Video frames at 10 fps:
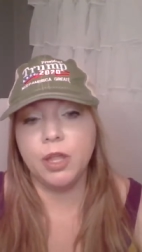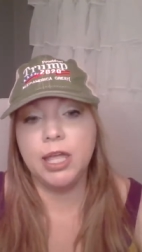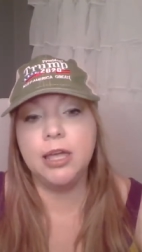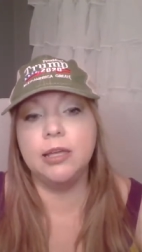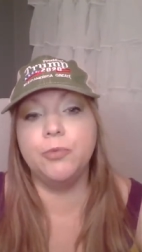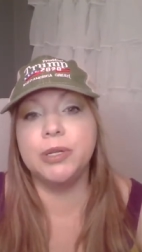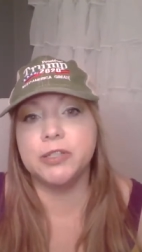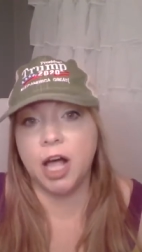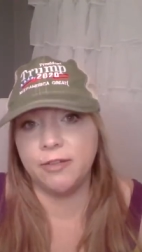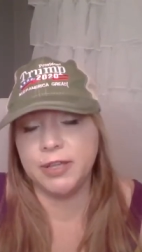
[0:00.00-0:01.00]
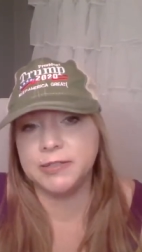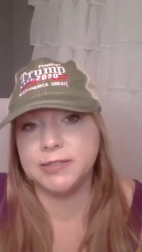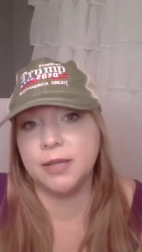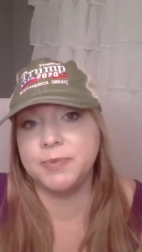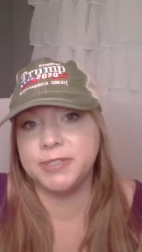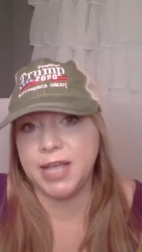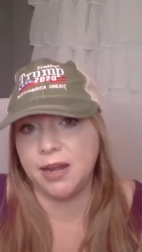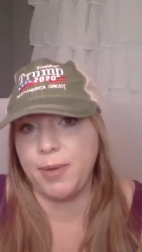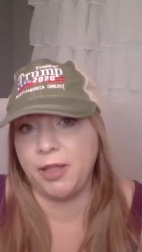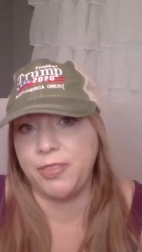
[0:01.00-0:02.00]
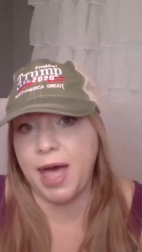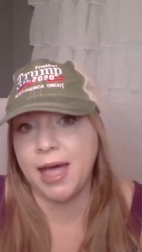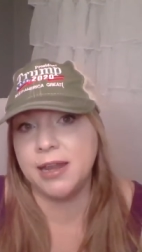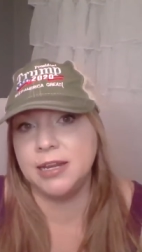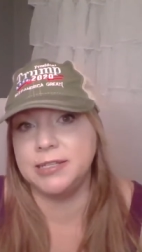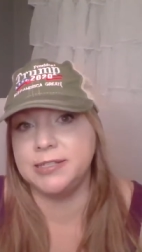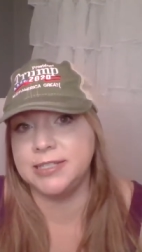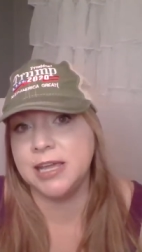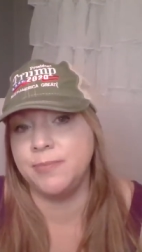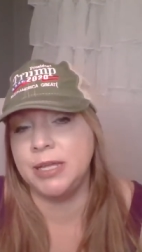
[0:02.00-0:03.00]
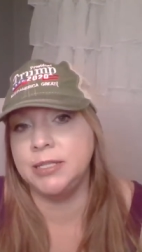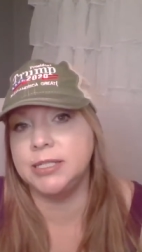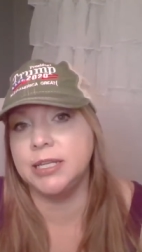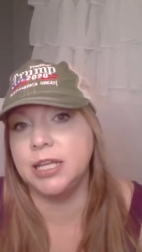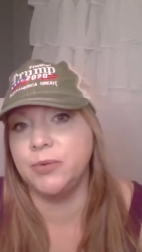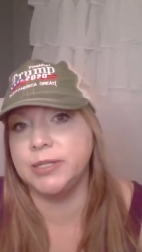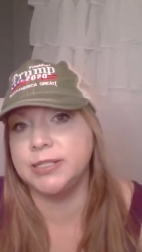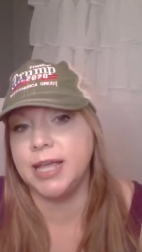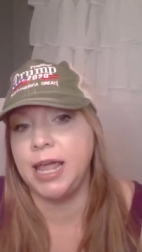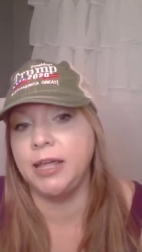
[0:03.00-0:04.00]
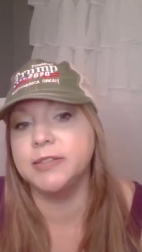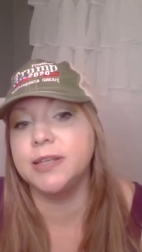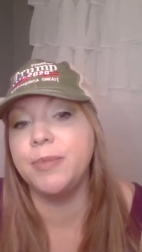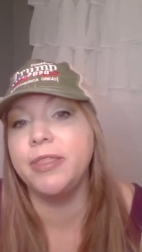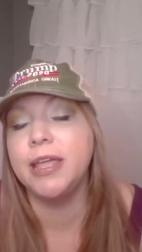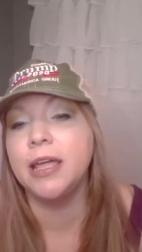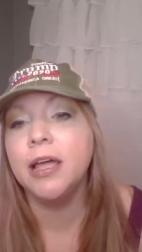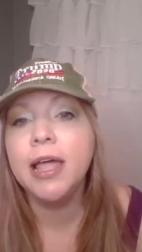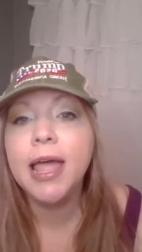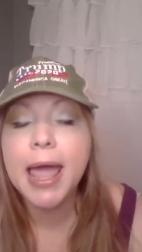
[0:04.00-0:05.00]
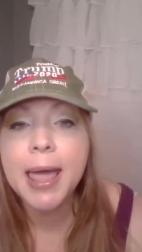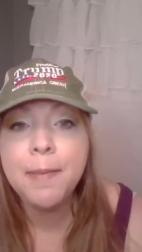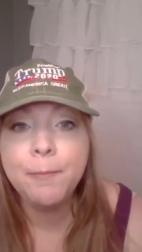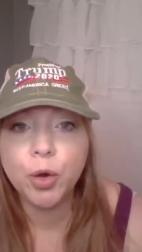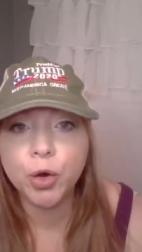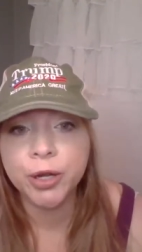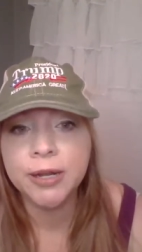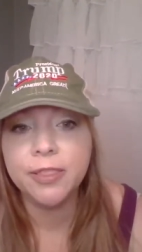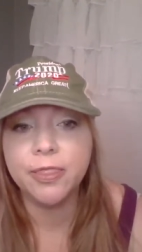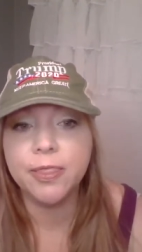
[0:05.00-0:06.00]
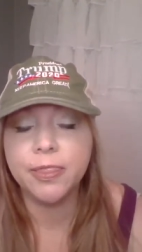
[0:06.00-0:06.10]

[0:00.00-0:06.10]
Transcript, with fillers: he was obviously upset about that in his statement. And he was saying some of the important